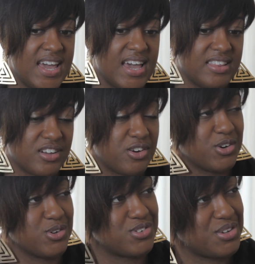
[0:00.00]
And the
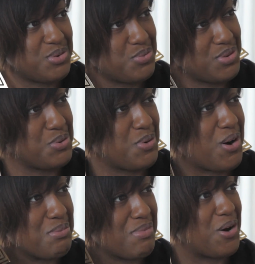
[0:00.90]
girls, they were
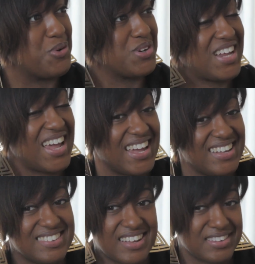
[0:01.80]
walking by holding
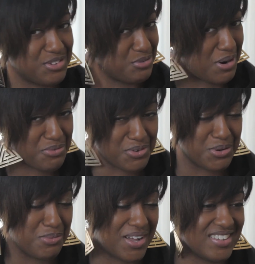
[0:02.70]
hands. Like this is right before they
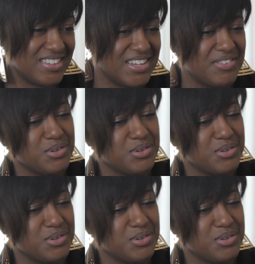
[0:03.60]
were about to leave.